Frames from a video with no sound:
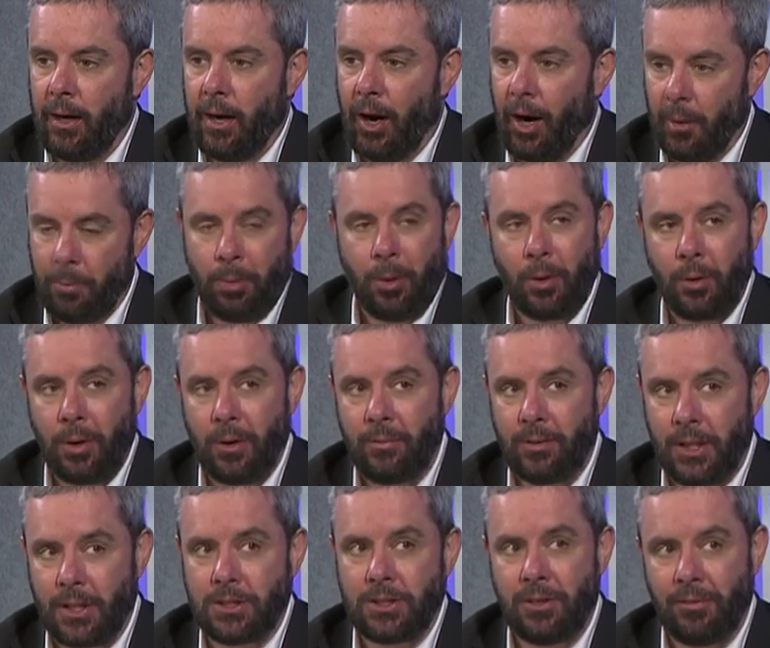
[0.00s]
Our program
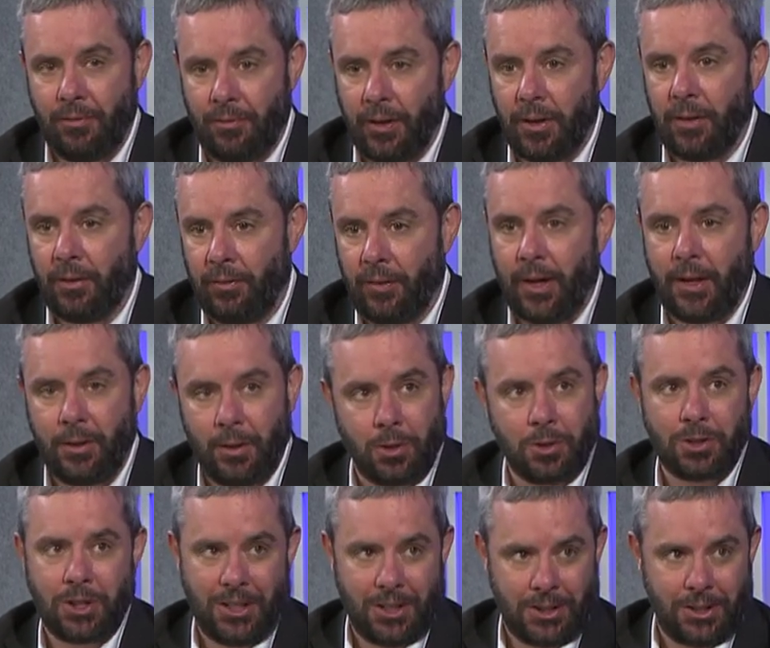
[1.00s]
doesn't vilify
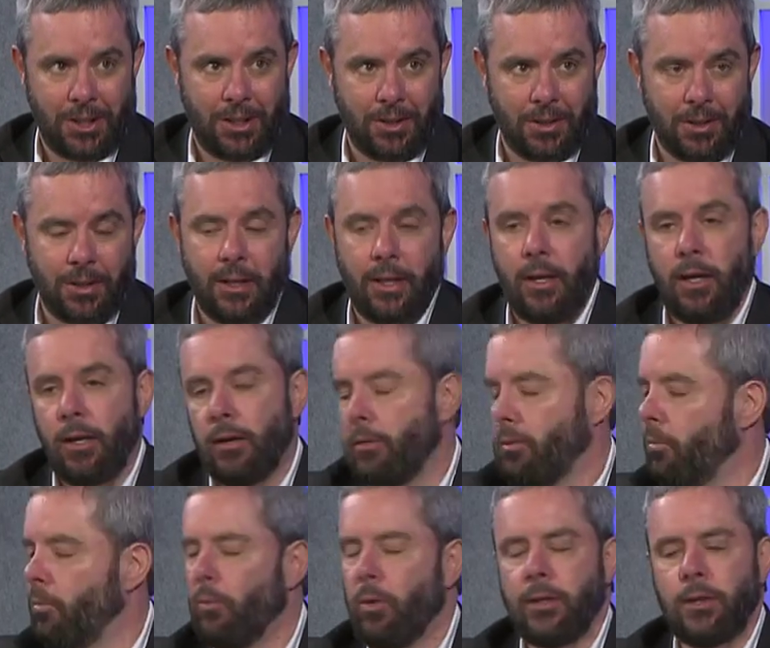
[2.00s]
those kids either.
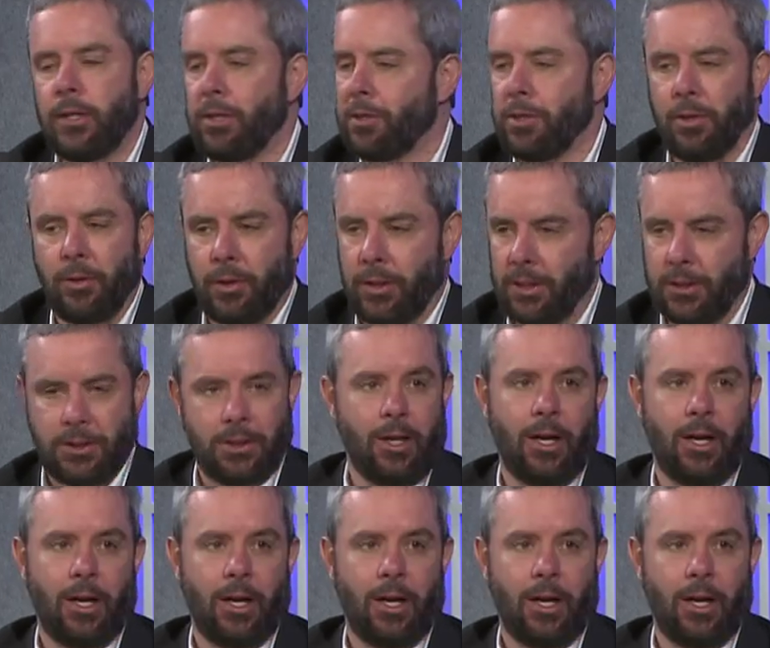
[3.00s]
What they're doing is